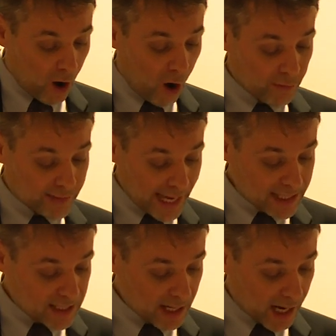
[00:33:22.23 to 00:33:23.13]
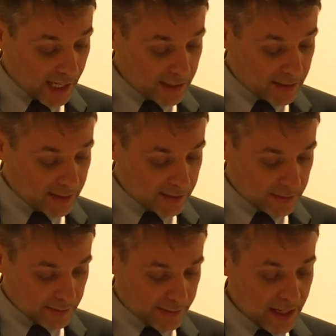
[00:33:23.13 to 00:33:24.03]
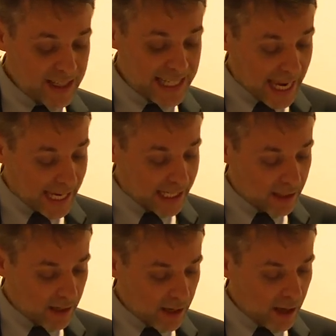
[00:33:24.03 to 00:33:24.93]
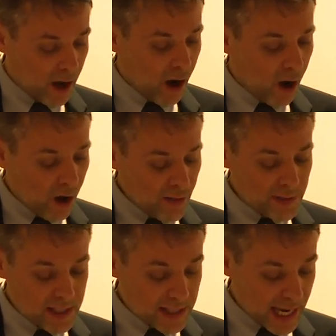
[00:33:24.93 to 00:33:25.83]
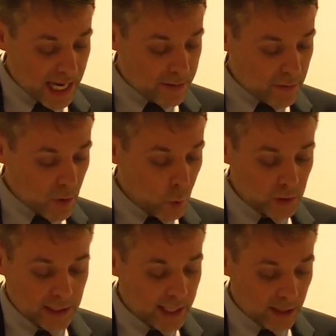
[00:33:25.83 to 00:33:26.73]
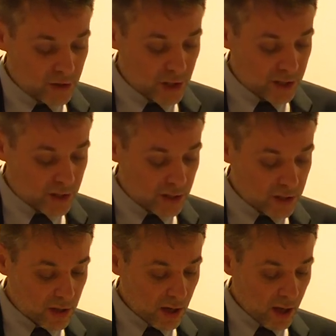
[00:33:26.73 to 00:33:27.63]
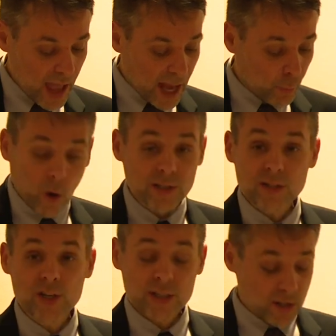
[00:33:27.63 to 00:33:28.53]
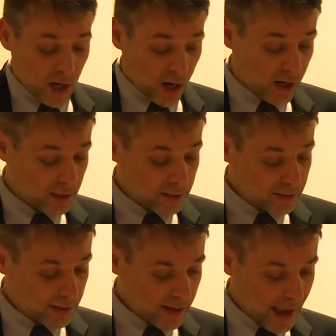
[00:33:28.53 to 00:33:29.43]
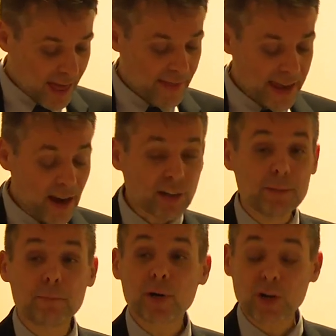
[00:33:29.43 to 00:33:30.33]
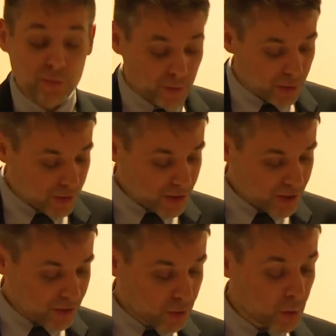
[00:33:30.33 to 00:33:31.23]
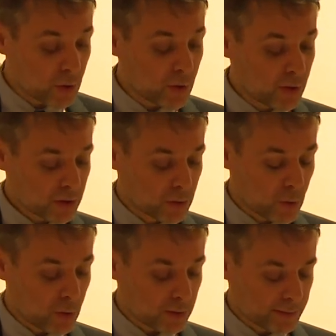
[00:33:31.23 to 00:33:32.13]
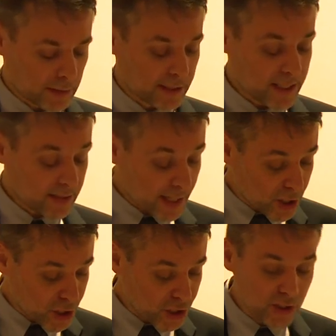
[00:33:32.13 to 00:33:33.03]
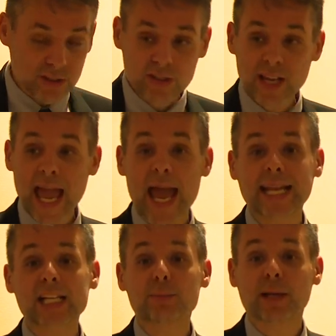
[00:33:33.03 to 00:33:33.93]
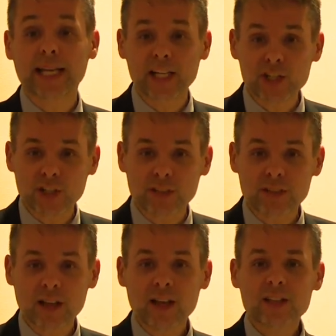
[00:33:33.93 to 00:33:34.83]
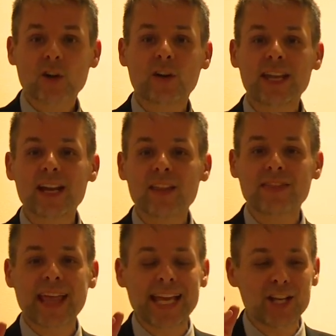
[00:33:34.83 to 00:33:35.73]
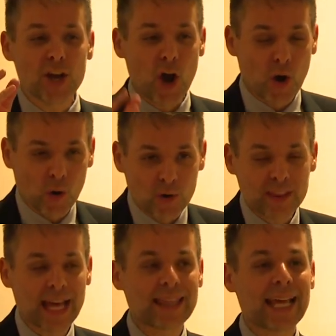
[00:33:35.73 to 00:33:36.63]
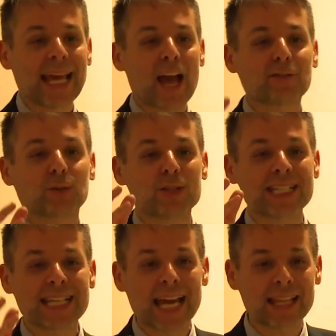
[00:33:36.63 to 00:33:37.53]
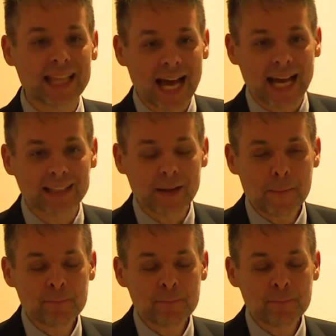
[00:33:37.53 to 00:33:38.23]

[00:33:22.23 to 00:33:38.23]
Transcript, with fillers: of deicide. They're saying, all the same, who did kill Jesus? And wasn't Jesus God? They are impervious to, to distinctions and explanations. So here they know that they have to say that,